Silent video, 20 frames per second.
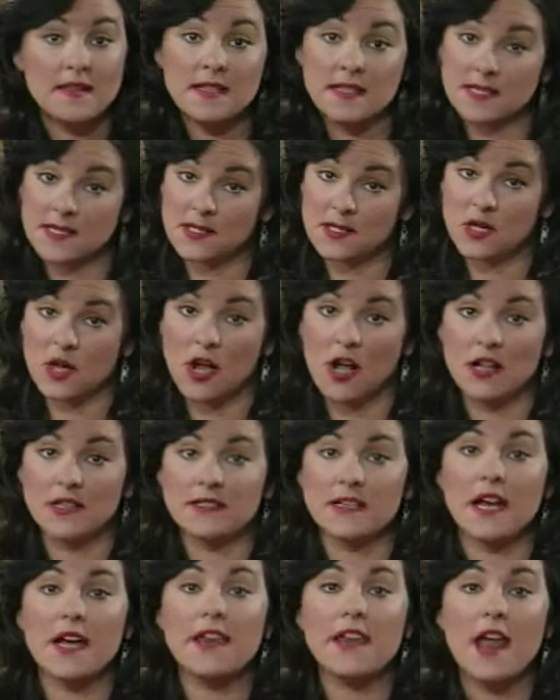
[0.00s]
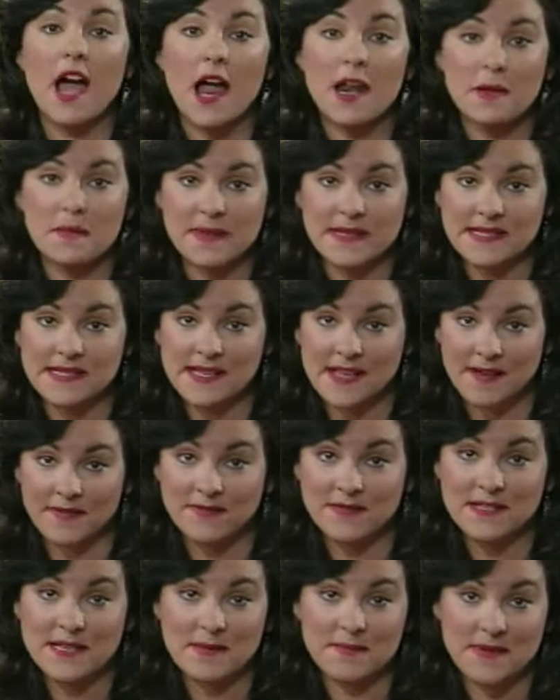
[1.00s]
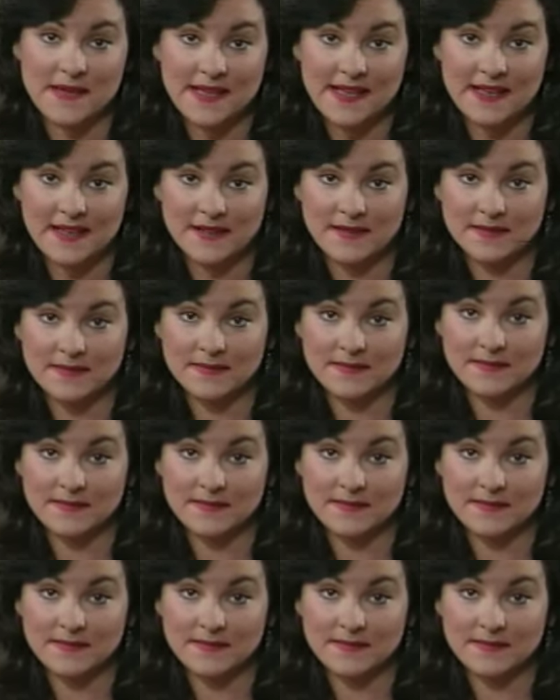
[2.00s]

This is called anonymous FTP.